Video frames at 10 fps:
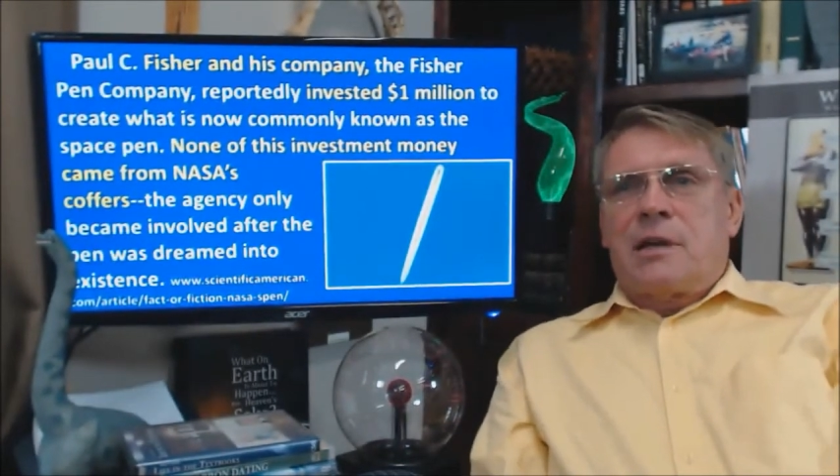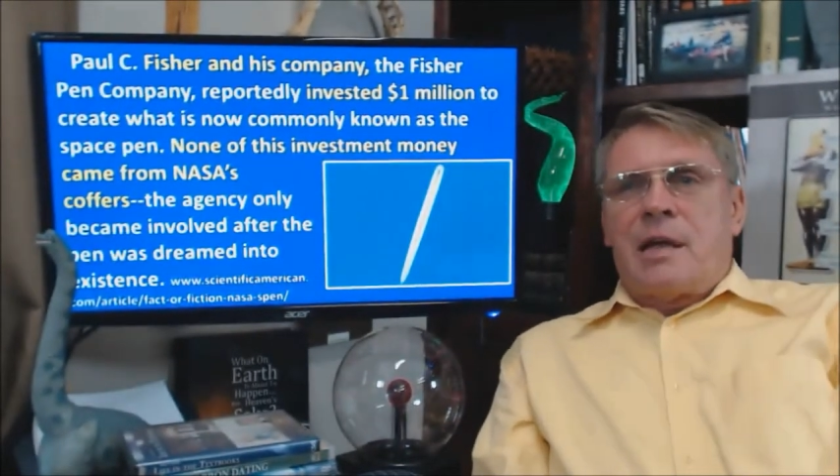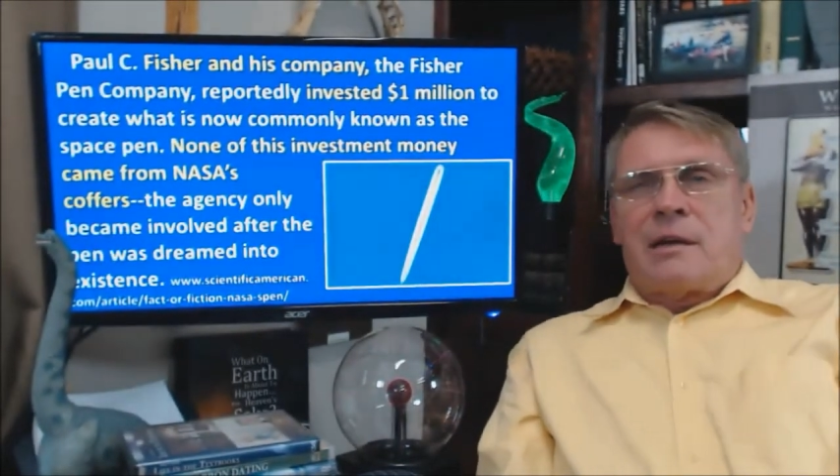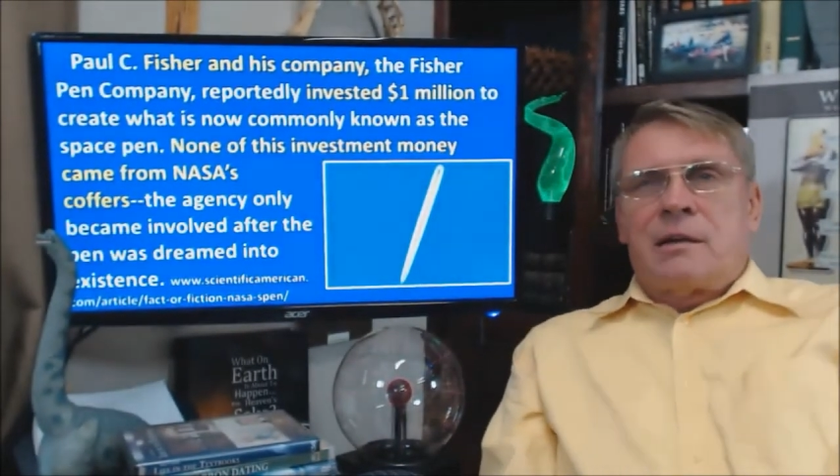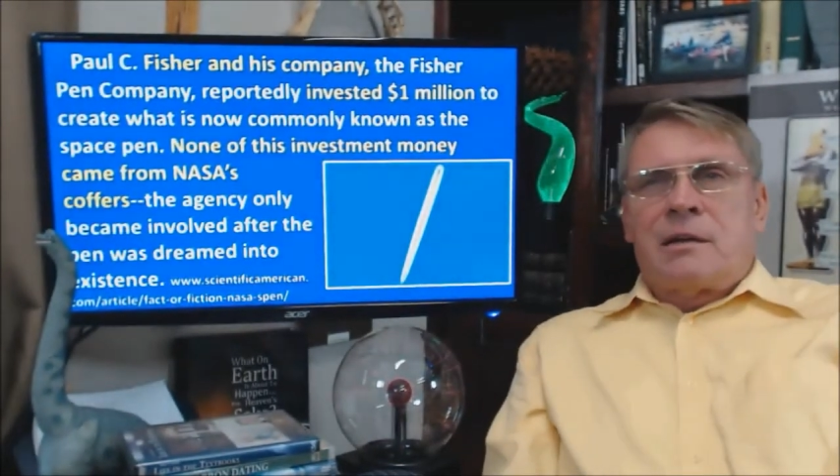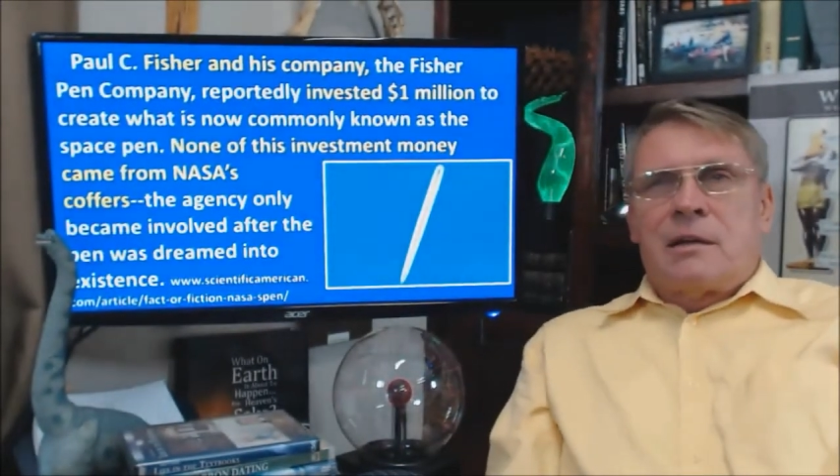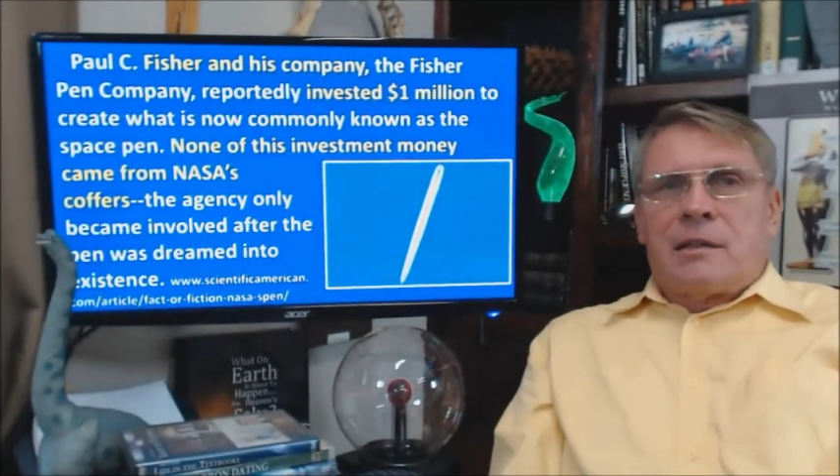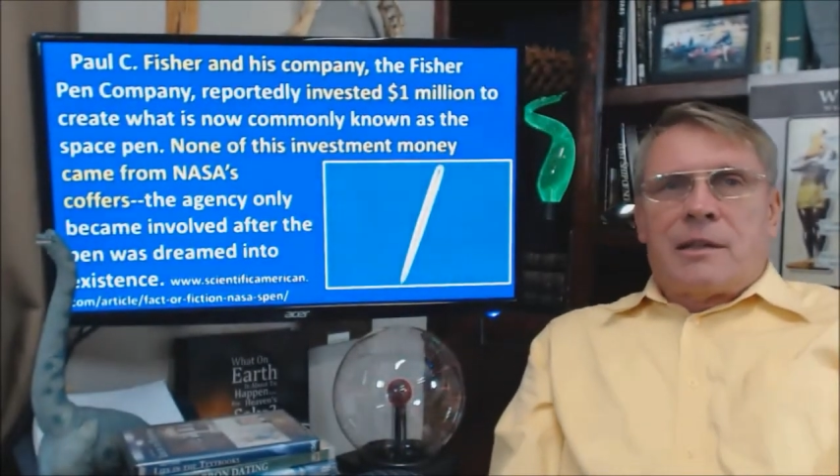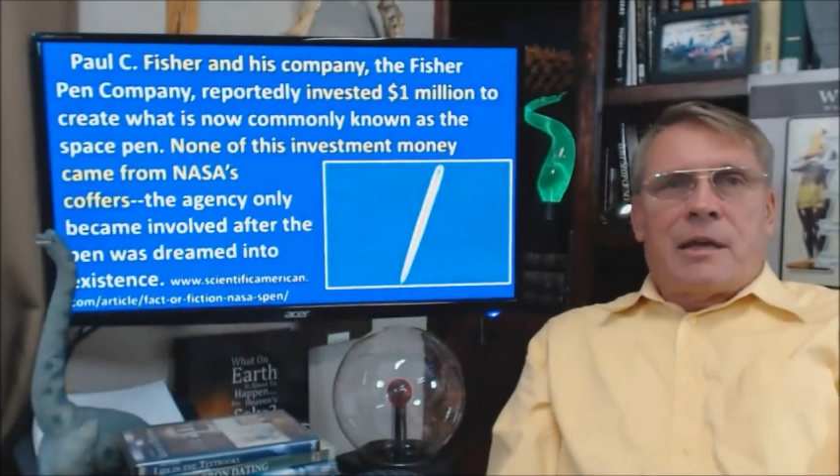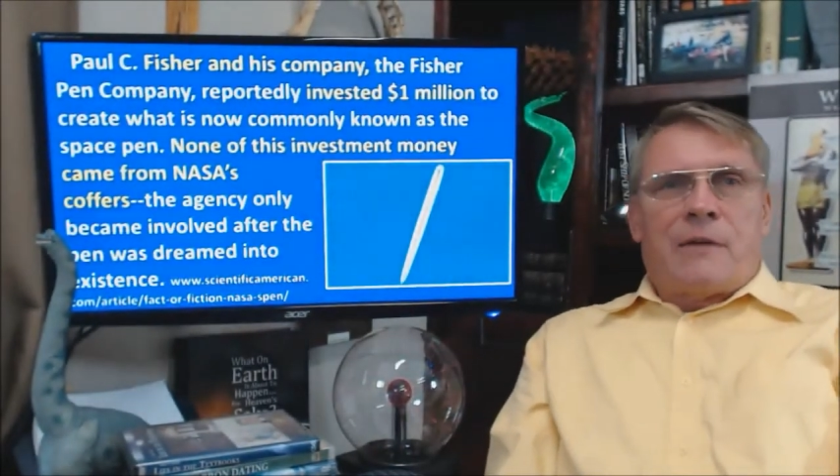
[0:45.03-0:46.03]
and
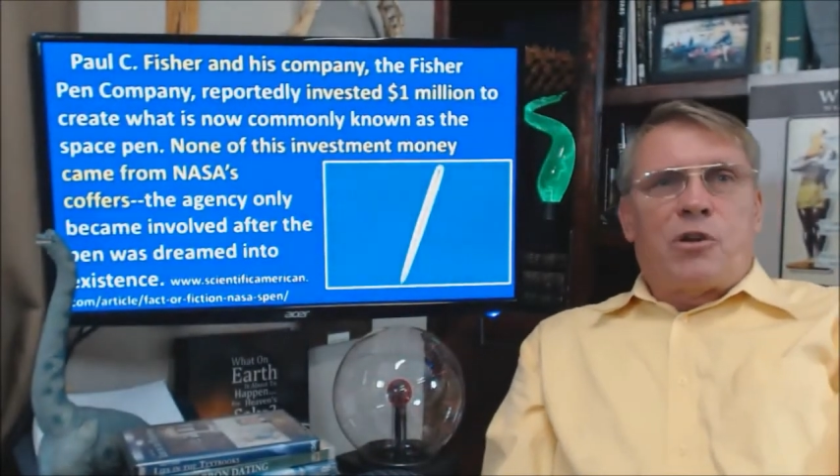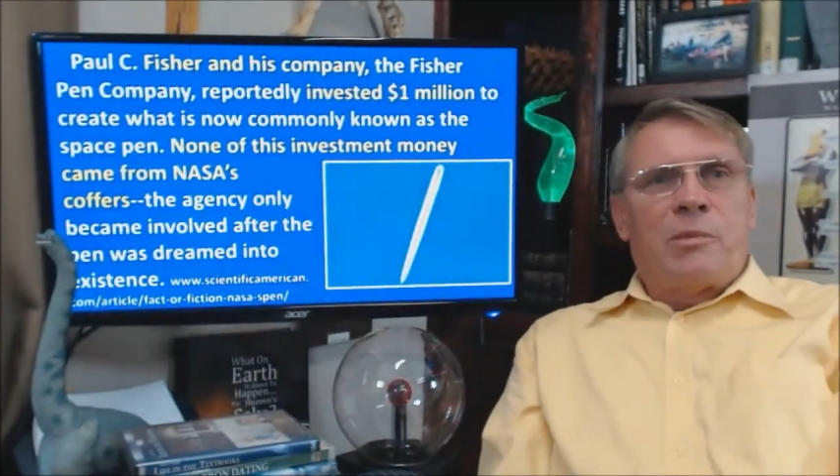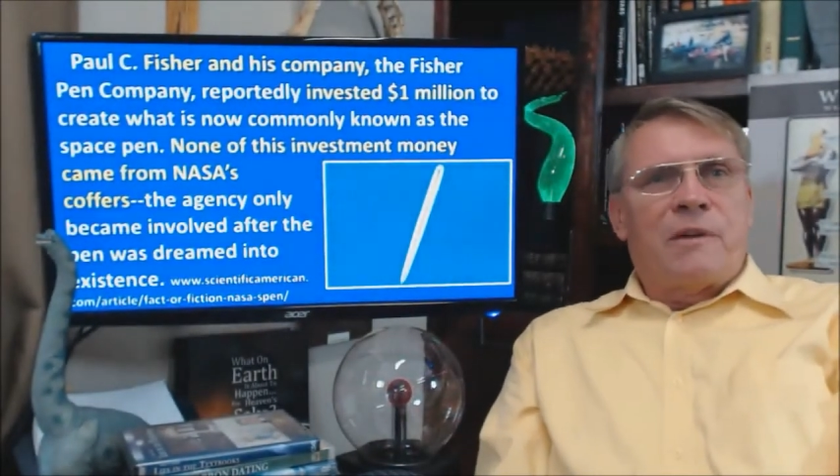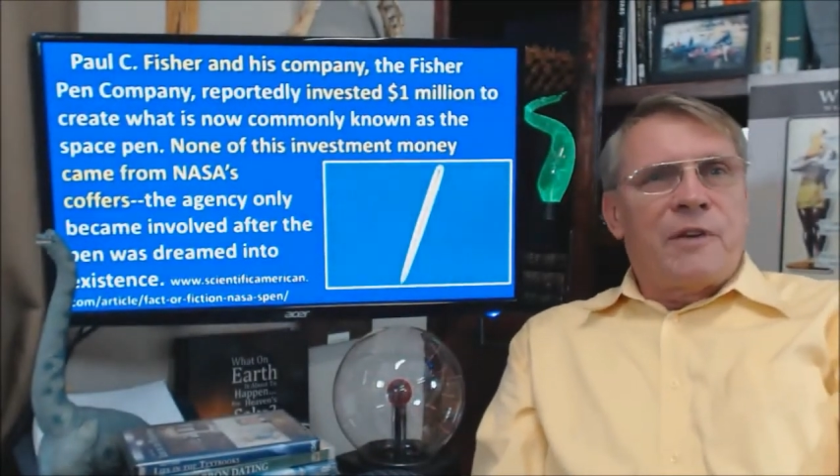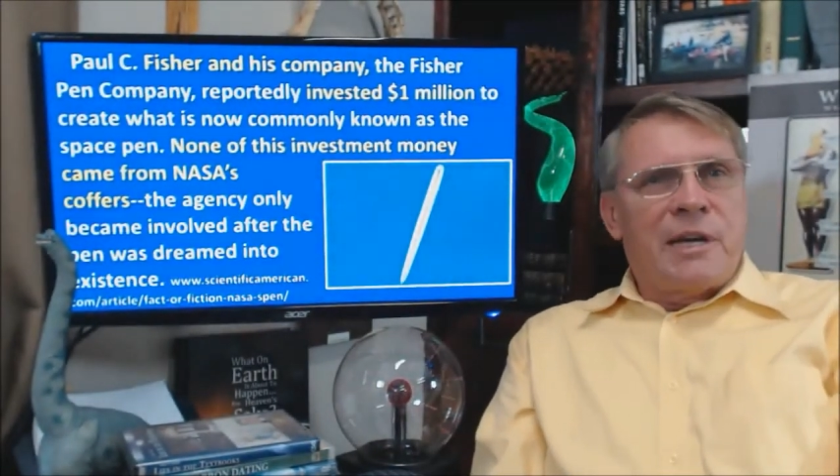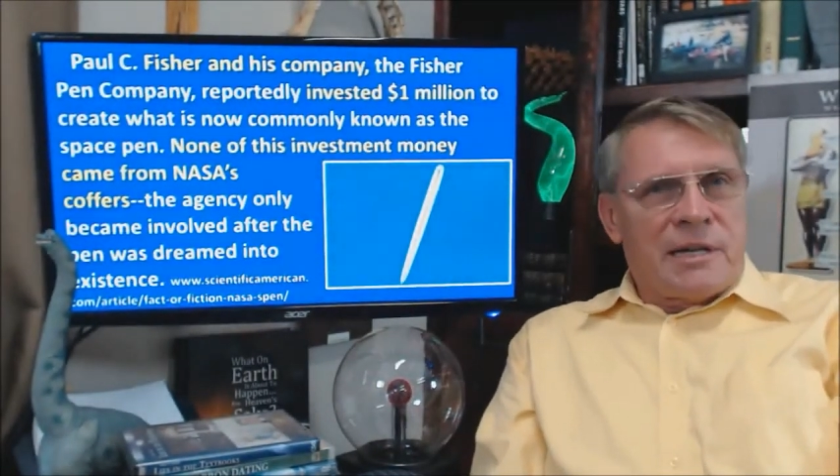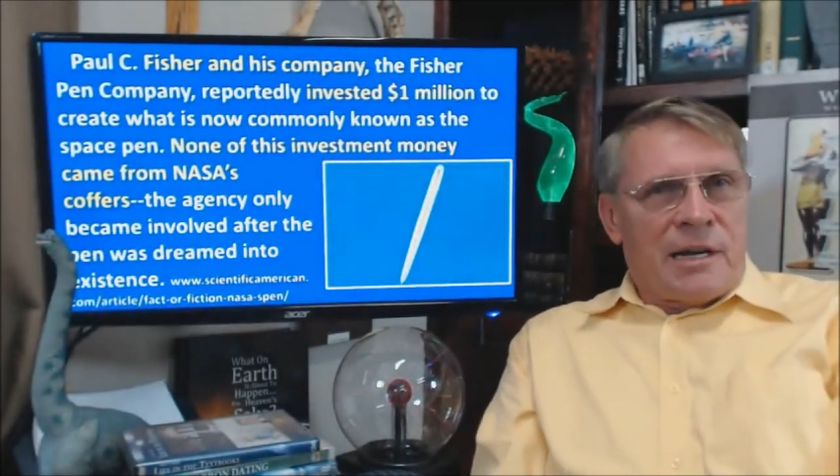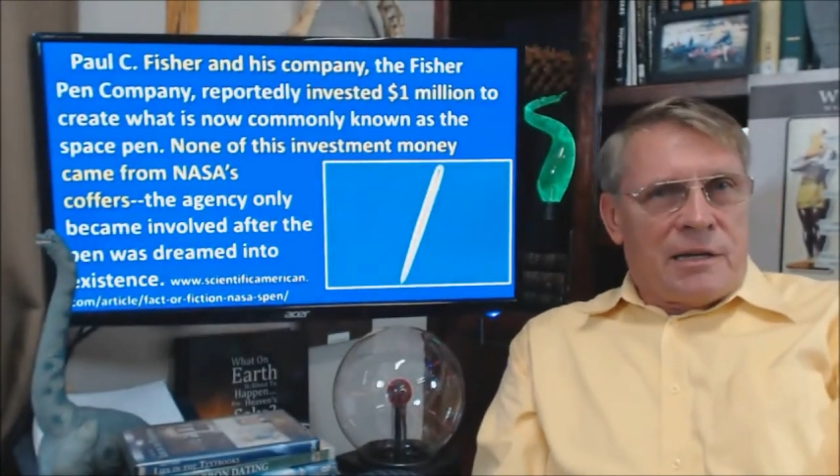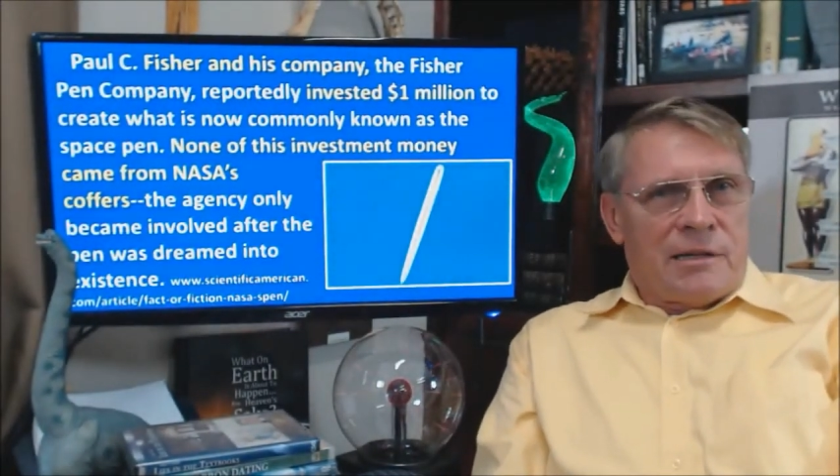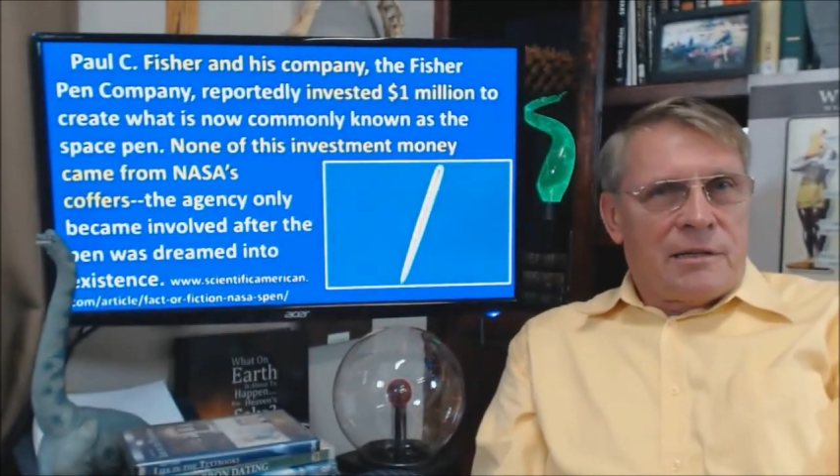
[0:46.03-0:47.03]
they have human feet
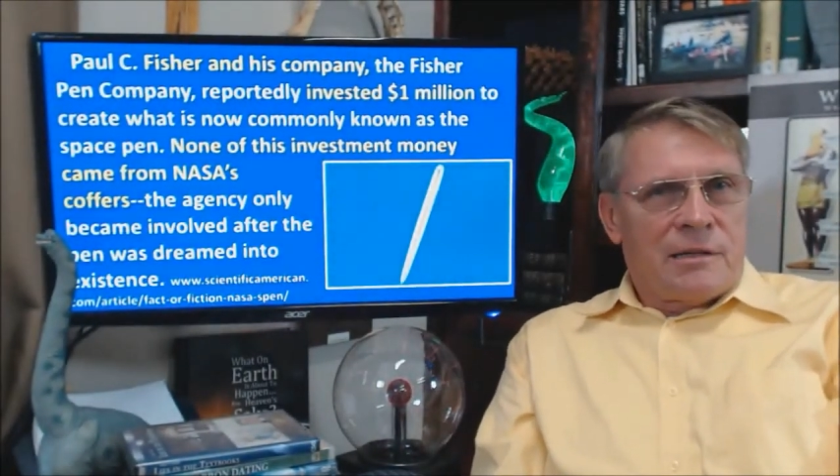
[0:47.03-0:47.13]
on it.